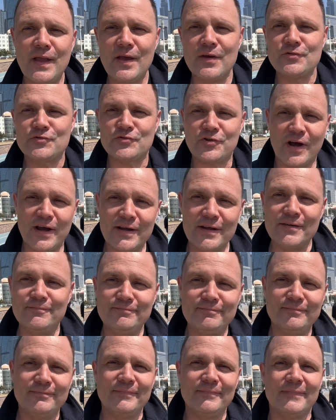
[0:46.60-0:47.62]
trying
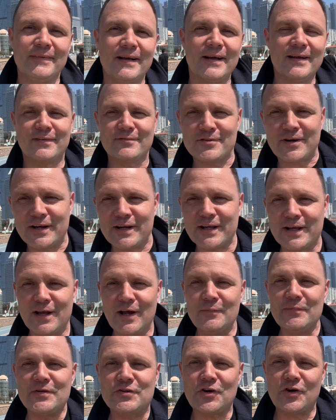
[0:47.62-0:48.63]
to
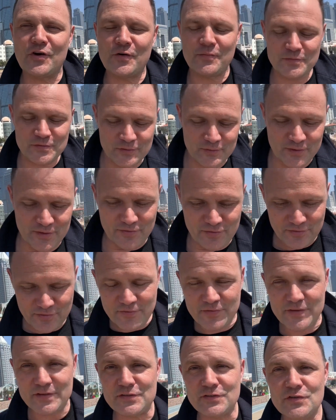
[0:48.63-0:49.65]
come to terms with
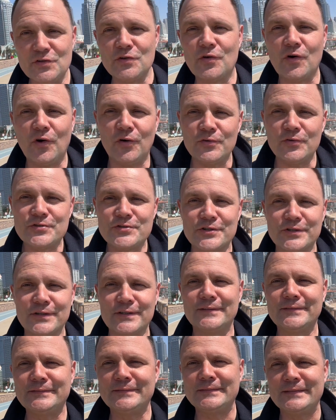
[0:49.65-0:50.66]
this new culture
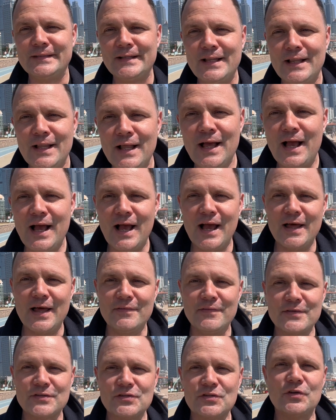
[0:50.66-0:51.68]
and
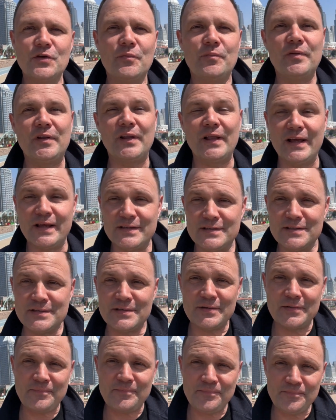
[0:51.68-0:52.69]
this new place.
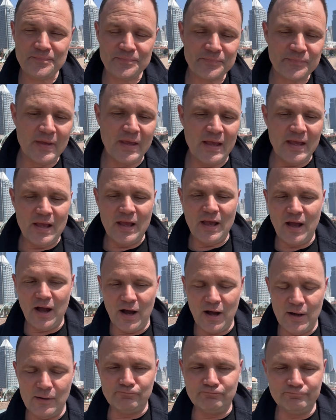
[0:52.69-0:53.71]

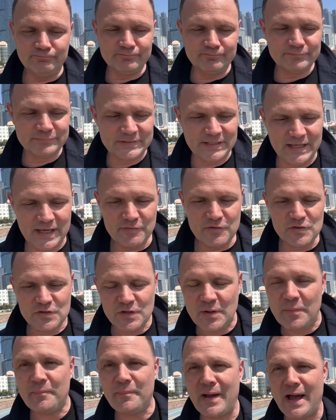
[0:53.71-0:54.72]
To give you
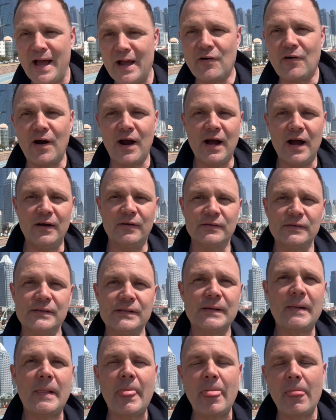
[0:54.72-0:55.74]
some background,
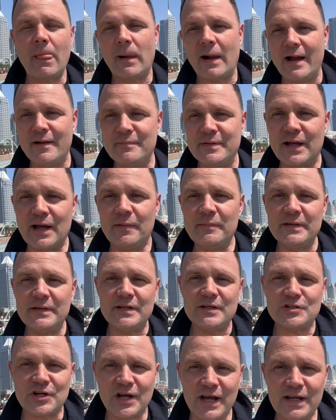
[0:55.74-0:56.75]
I've been coming to
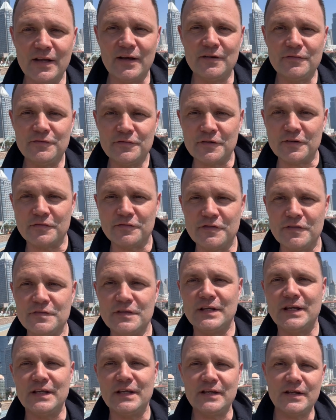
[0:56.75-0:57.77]
China for
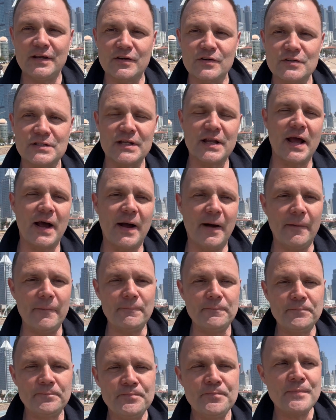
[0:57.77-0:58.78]
15 years now,
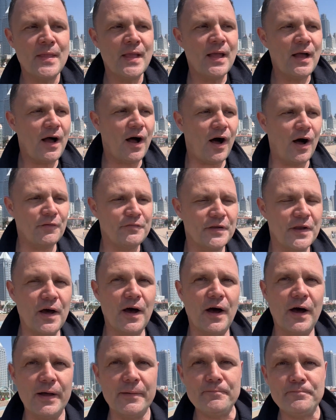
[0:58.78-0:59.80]
off and
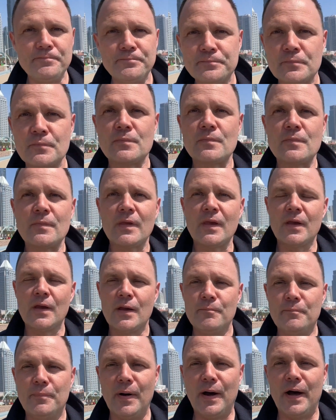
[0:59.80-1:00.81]
on,
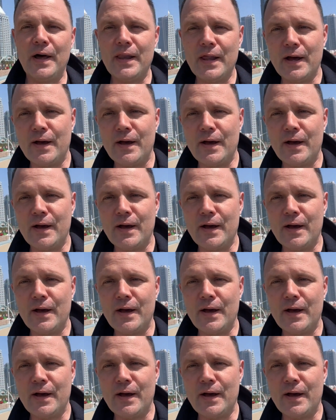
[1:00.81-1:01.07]
but